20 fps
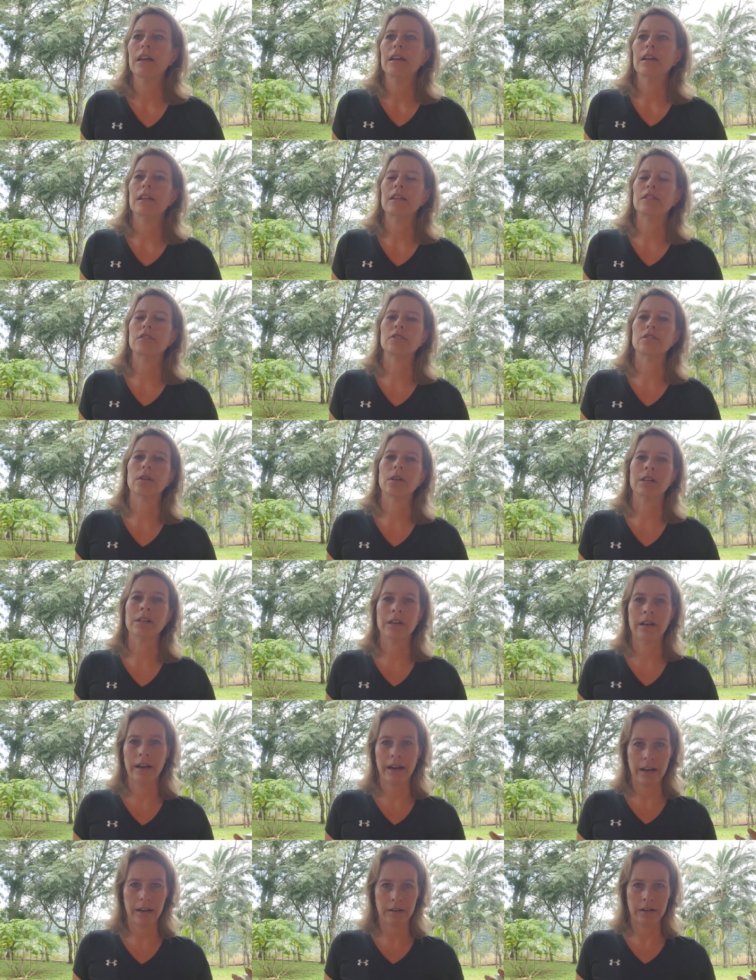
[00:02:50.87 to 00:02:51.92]
in
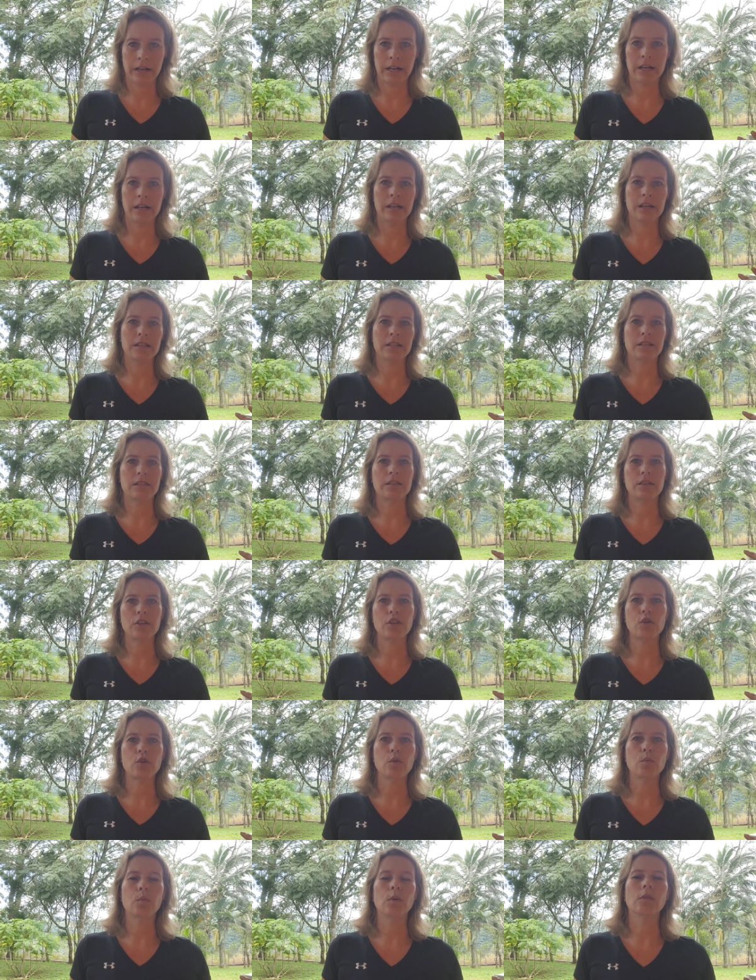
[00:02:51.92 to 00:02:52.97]
certain areas
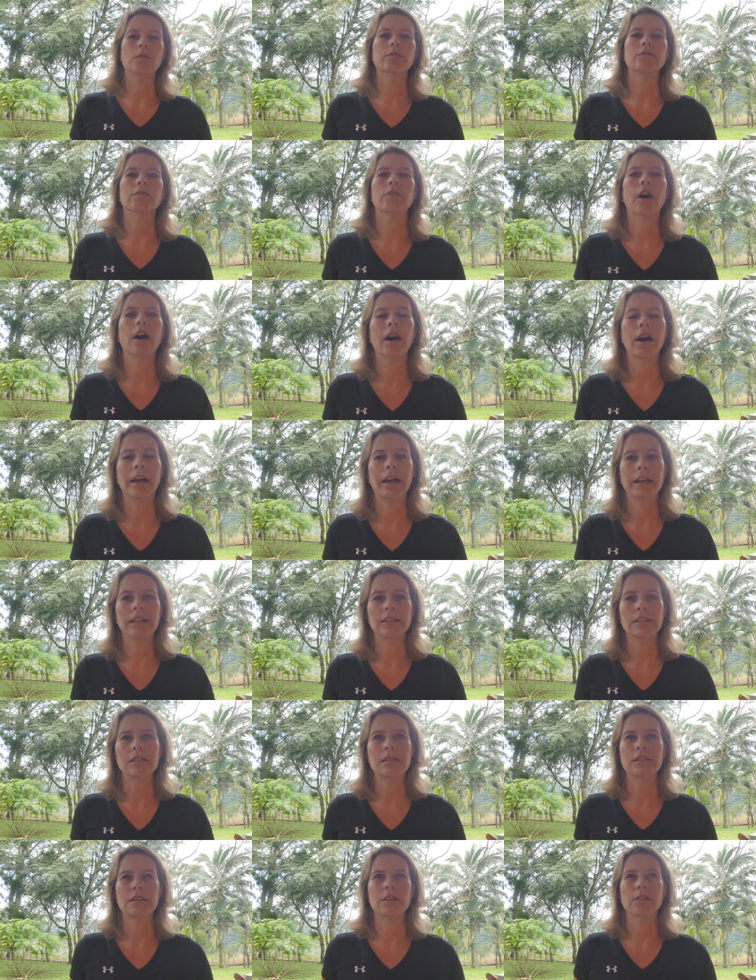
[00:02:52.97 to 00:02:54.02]
you will find
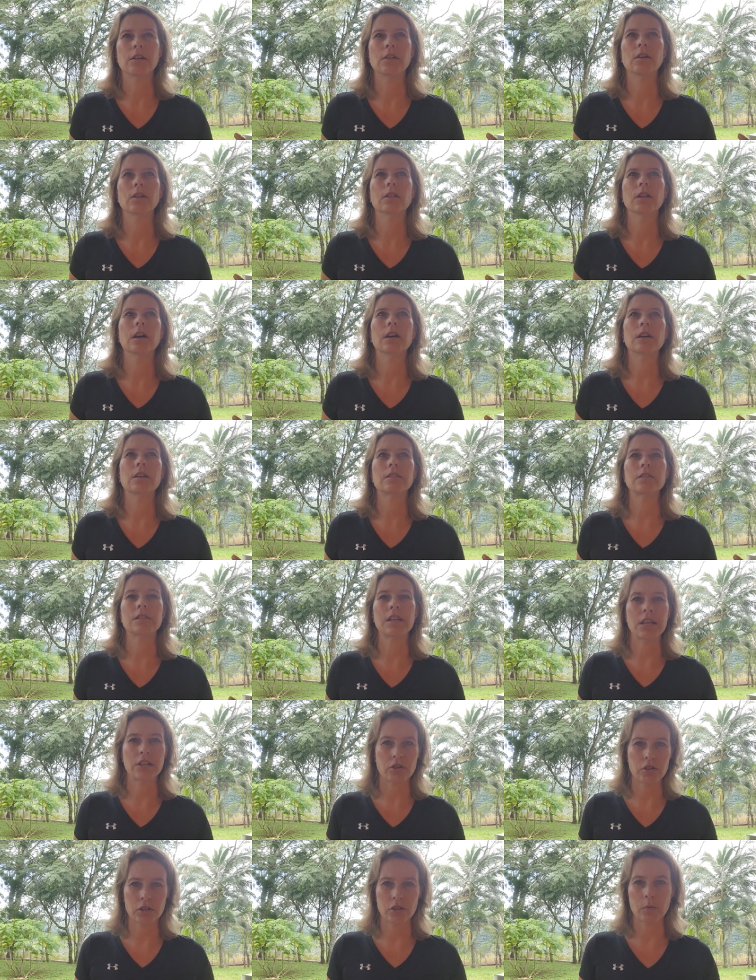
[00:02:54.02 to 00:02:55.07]
still
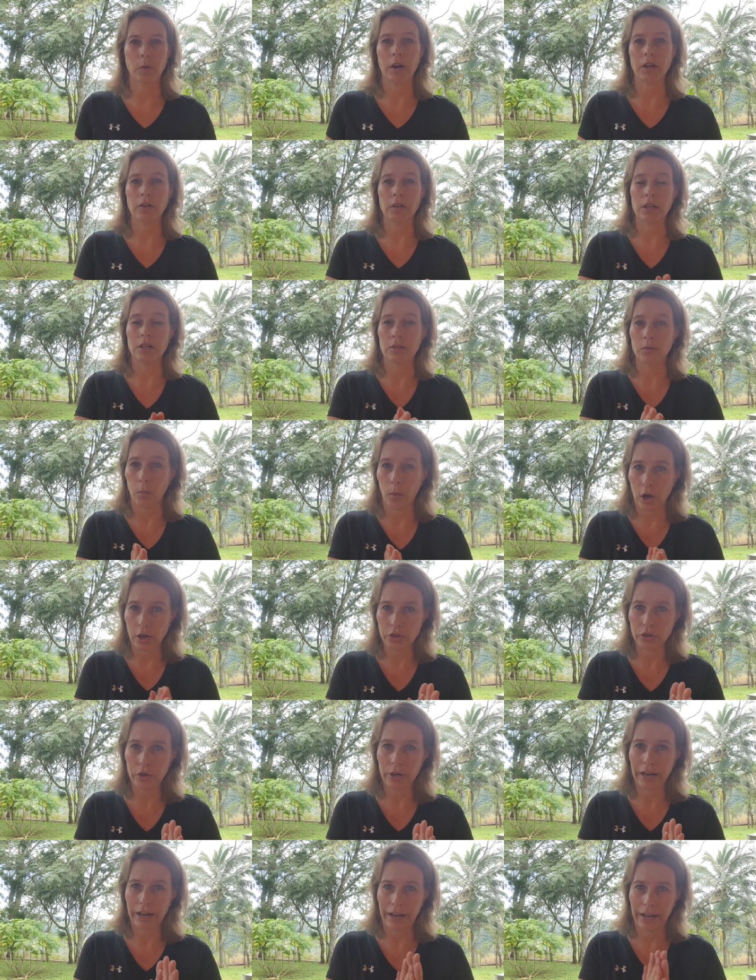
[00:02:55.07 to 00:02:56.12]
stations where you need to wash
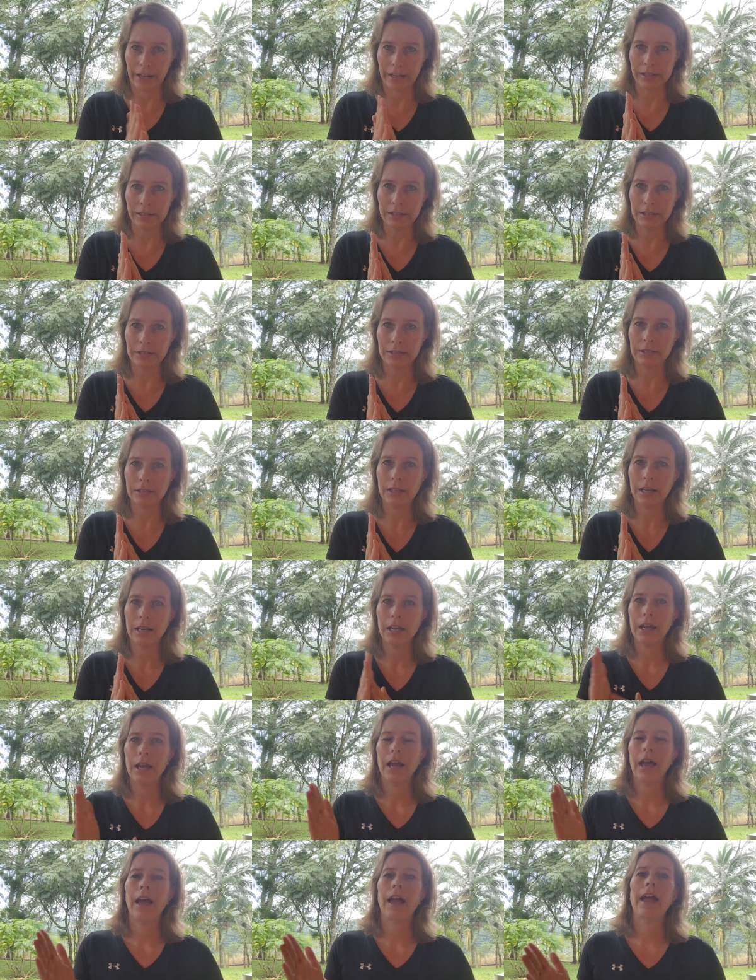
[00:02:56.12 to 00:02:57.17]
your hands,
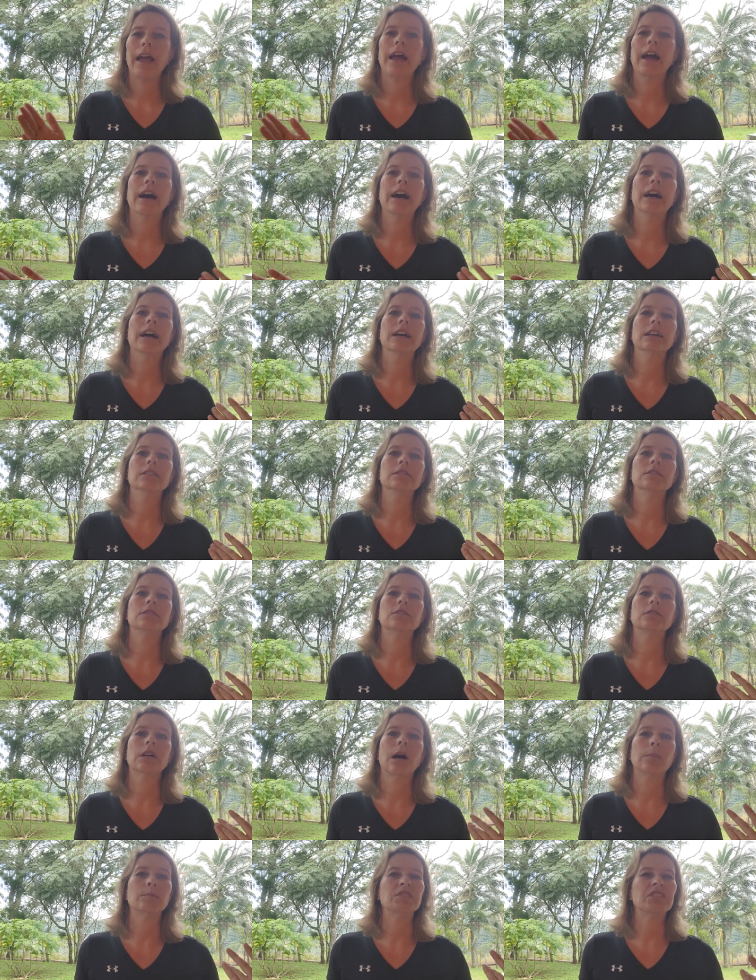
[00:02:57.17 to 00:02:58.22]
and
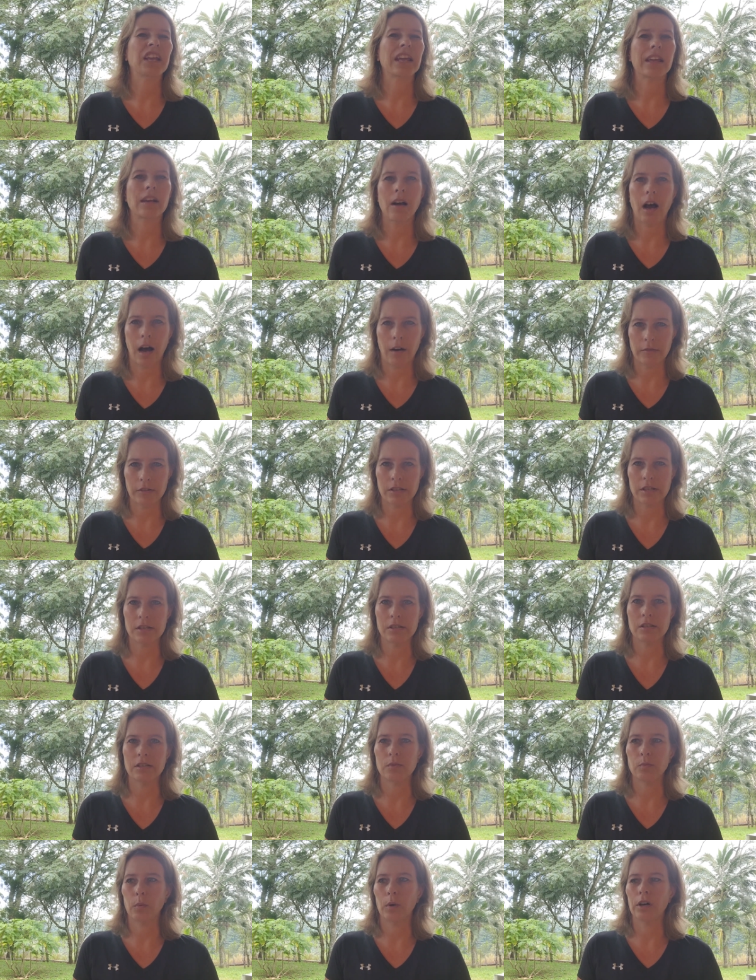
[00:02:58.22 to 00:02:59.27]
some ticket
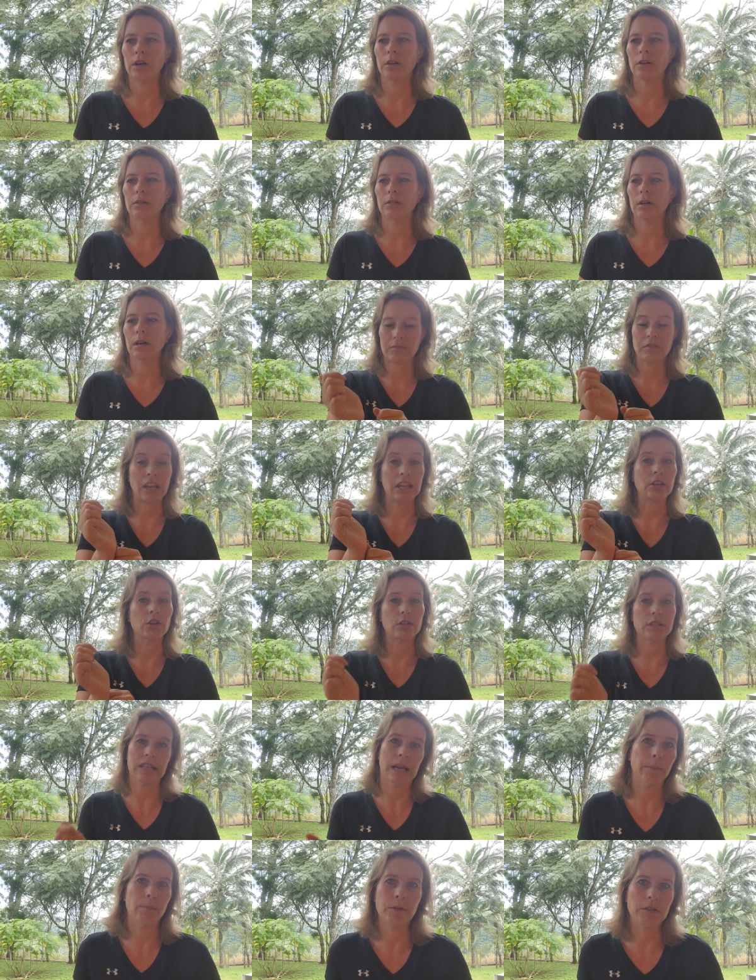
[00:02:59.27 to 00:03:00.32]
offices will take your
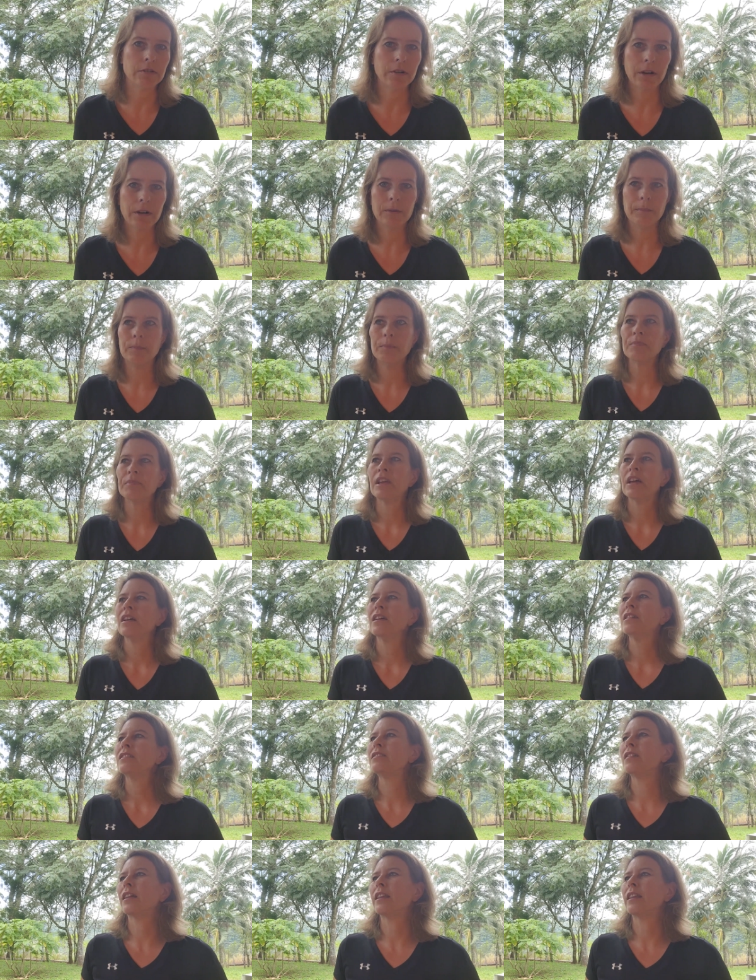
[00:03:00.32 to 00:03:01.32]
temperature. So